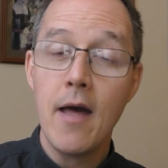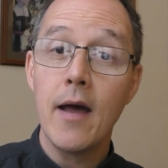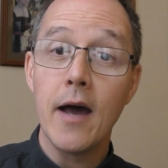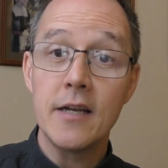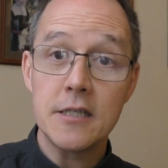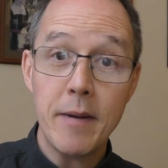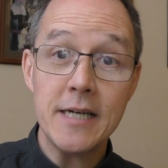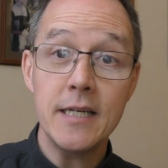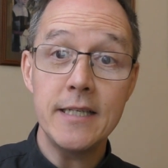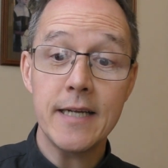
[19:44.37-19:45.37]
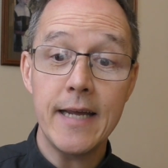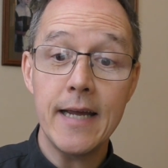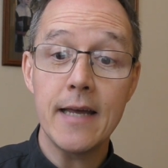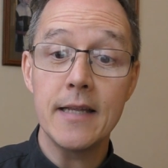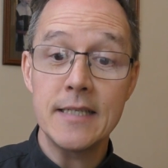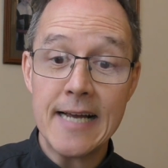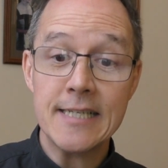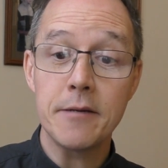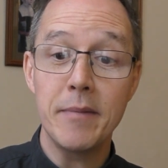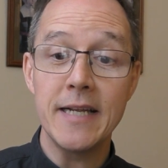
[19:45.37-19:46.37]
and especially to hear the
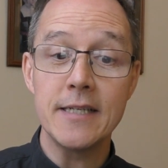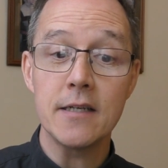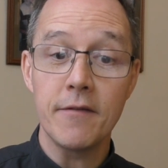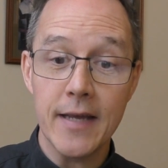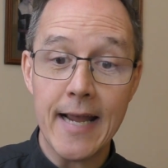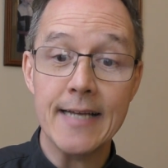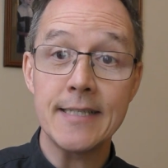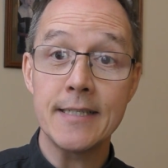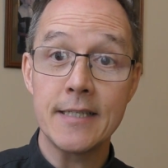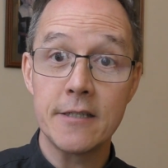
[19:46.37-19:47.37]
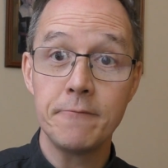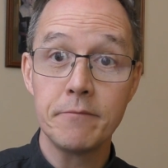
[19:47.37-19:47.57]
testimonies of the guests.